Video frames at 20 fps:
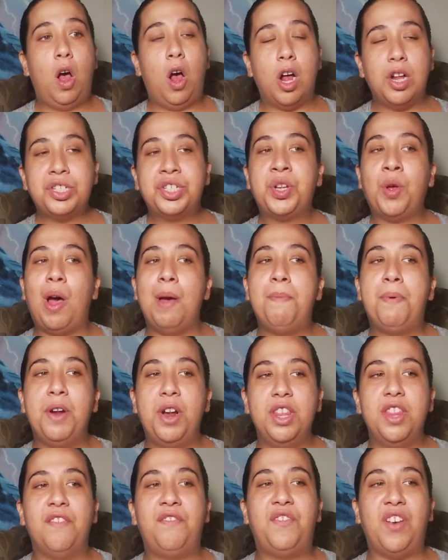Also, I put
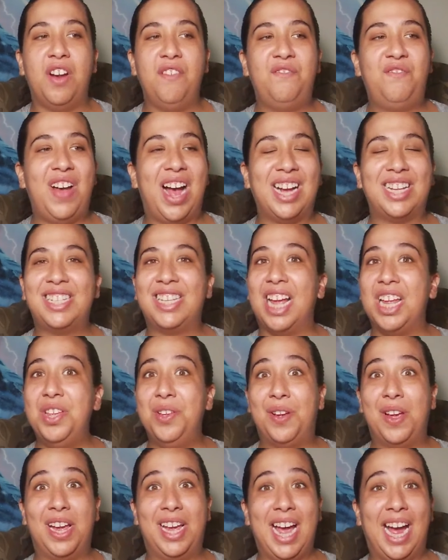in the fun facts that
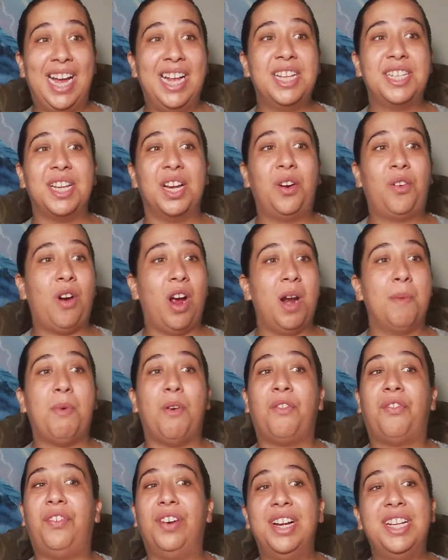you could get his
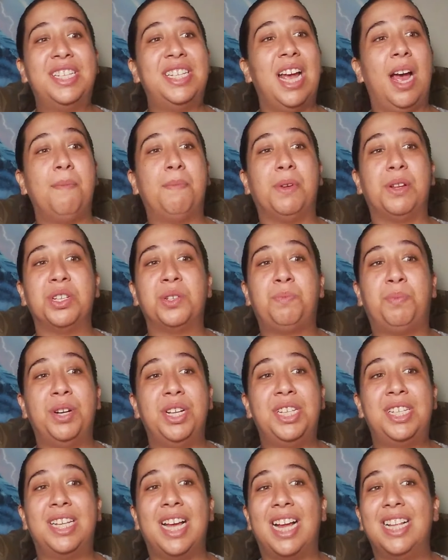incredible free samples,
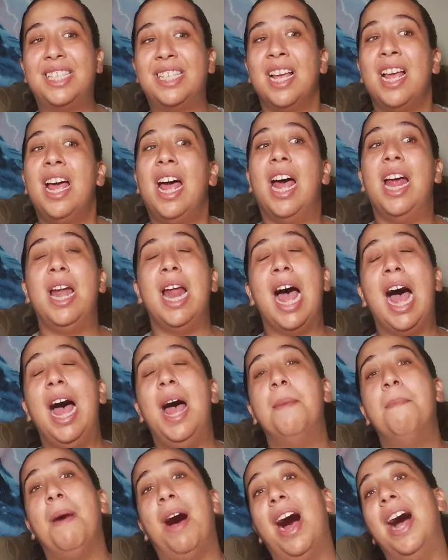presets, and
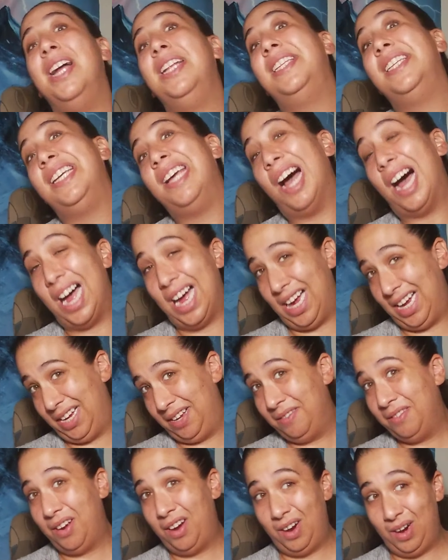MIDI.
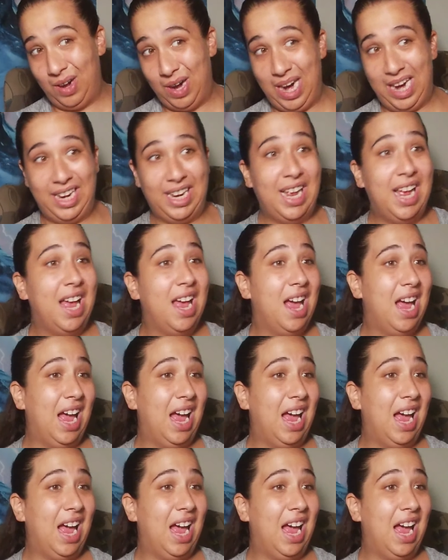All right?